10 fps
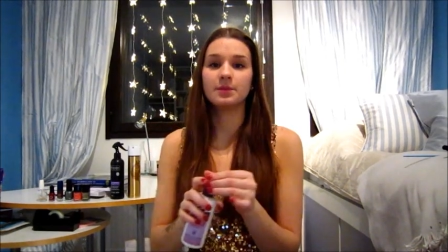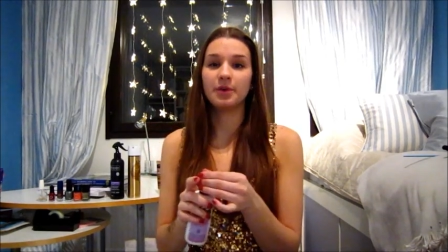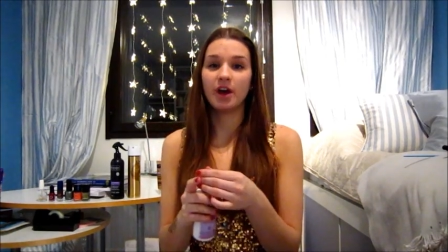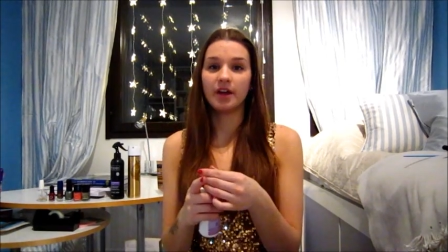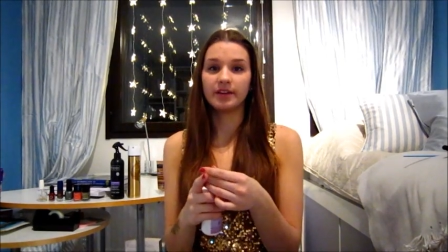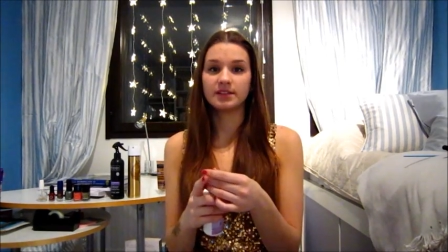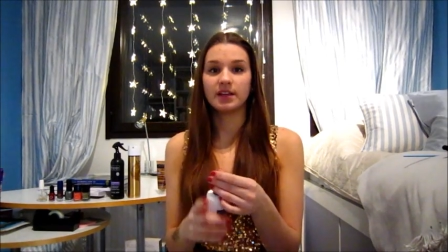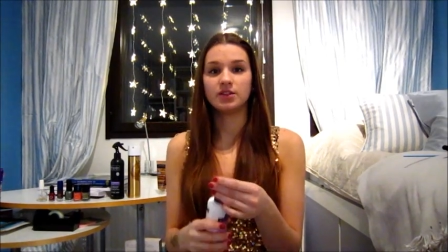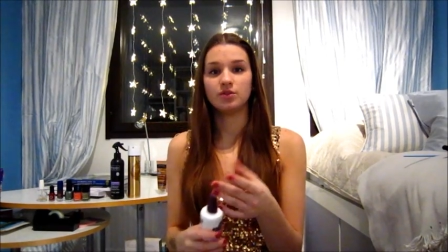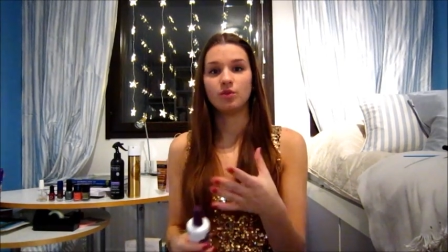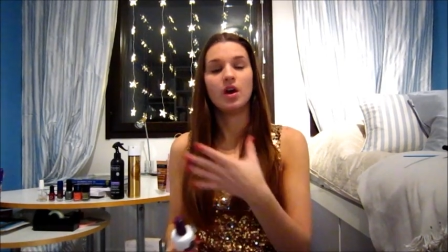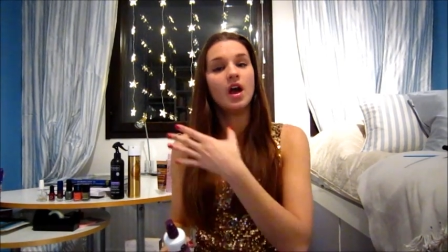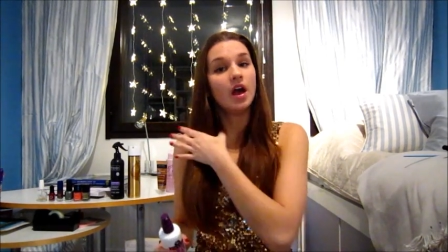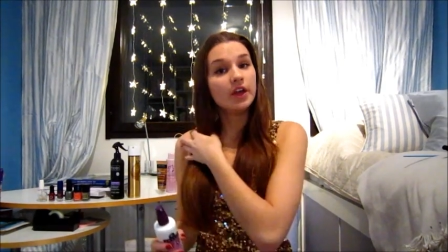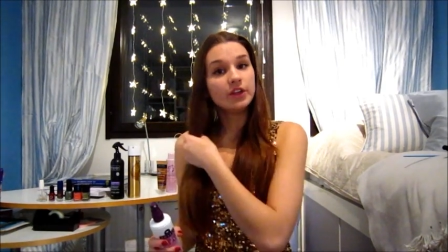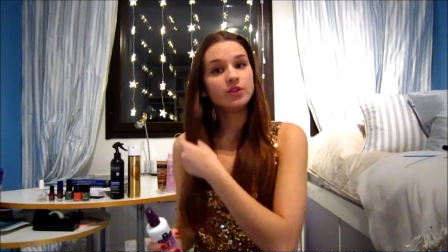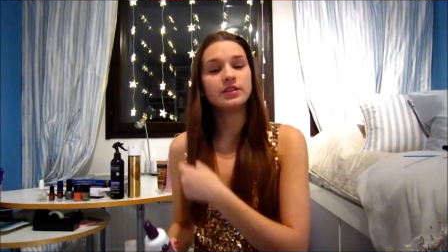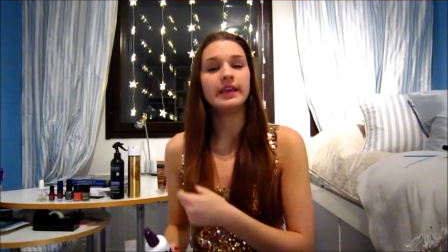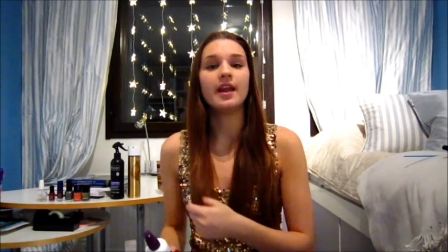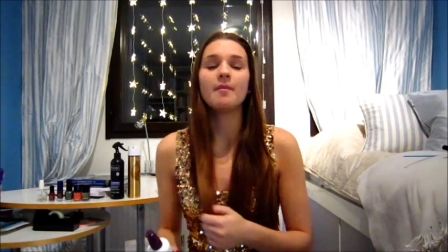to put on because I do use
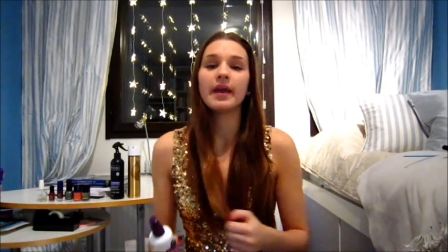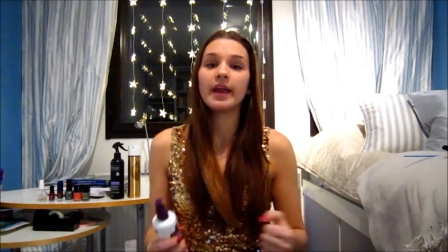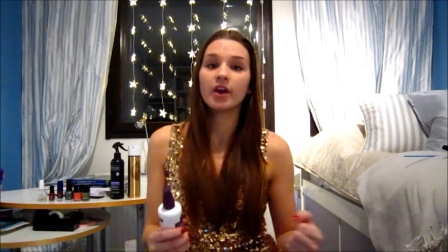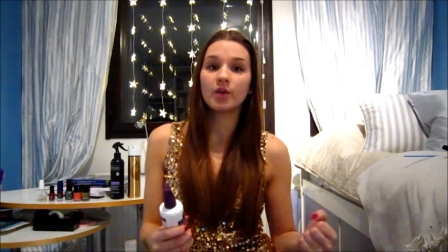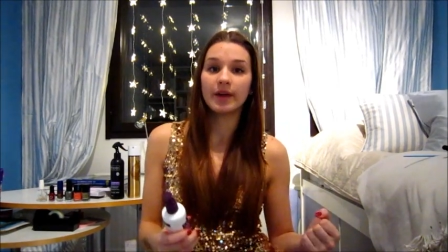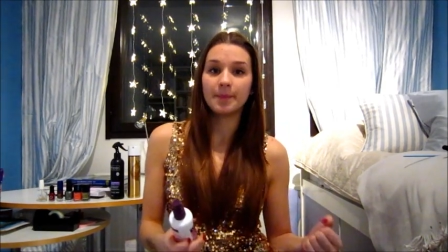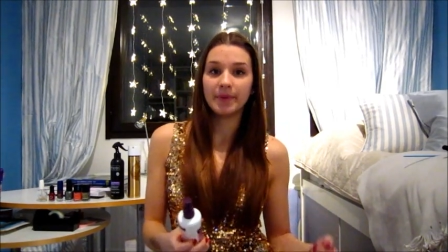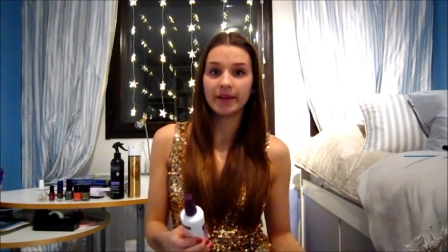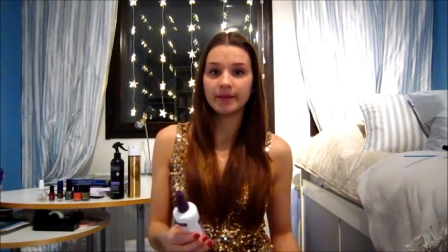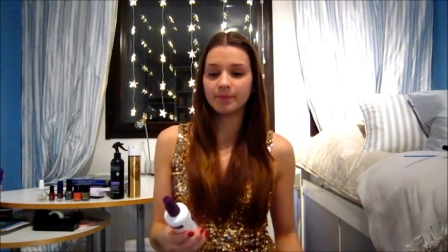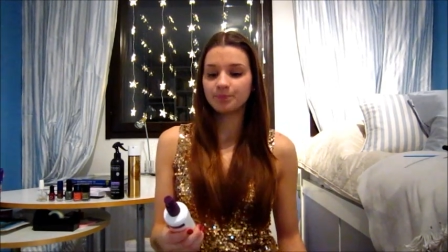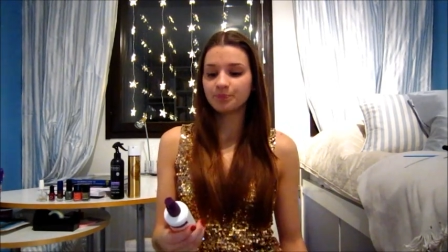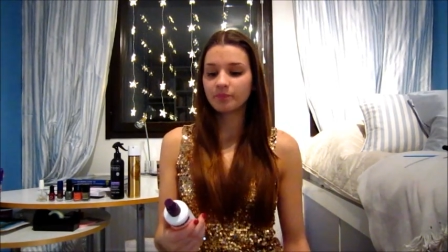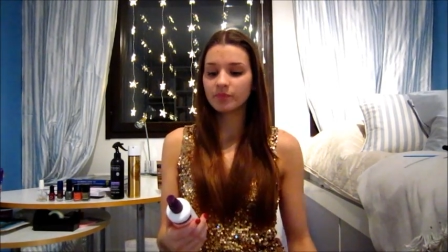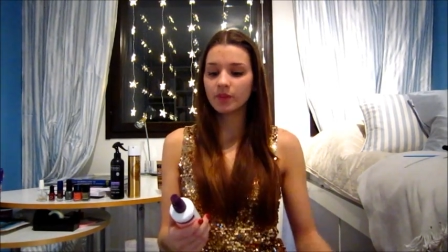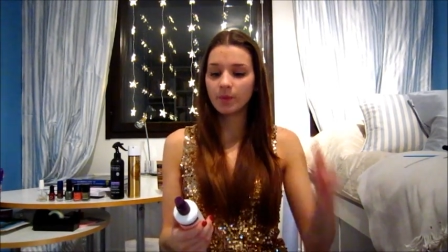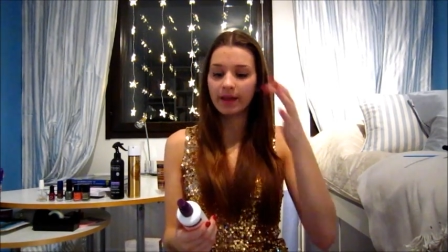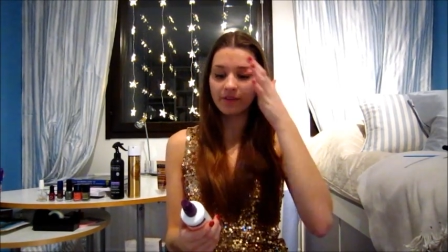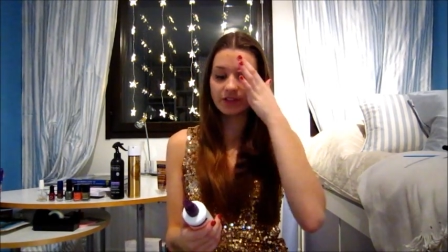heat on my hair quite a bit when I have